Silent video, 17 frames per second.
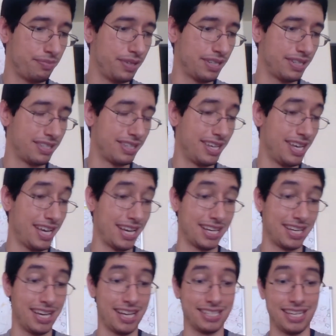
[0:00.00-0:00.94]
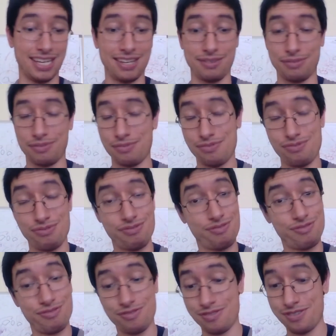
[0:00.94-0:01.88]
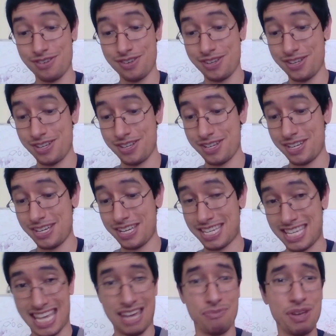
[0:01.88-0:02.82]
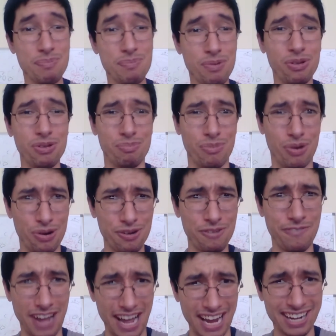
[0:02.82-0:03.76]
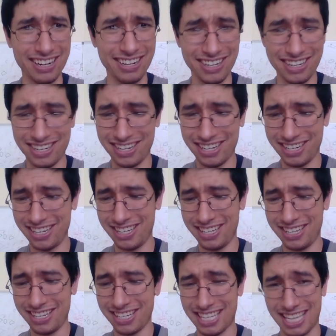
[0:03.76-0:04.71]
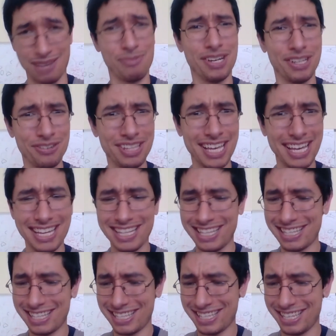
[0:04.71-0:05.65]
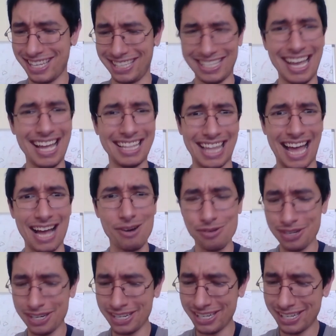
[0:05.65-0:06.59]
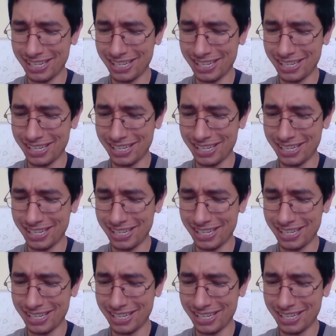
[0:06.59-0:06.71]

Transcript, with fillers: But yeah, guys, I can we pull more fire? Can we do that? Is that allowed?